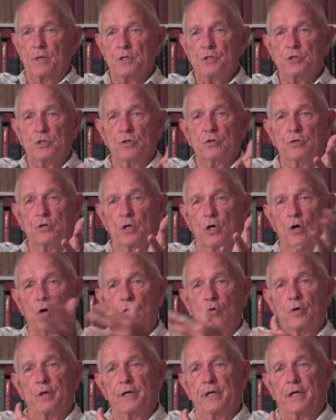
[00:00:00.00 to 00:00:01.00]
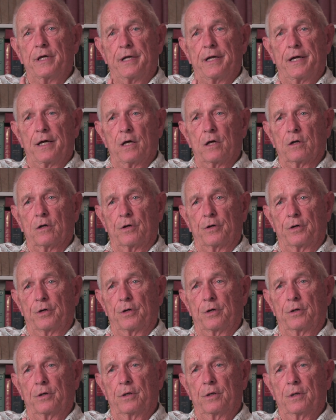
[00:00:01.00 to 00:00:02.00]
As you know, he and
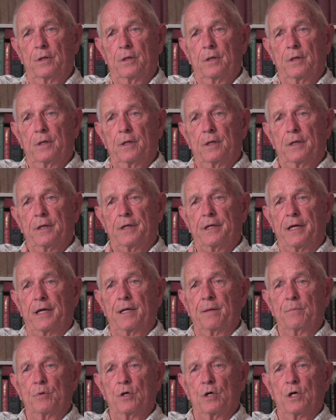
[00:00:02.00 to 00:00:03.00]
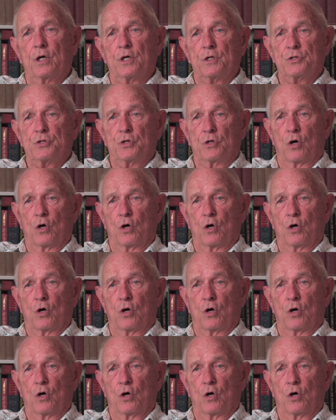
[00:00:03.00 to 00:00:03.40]
Eleanor came to us.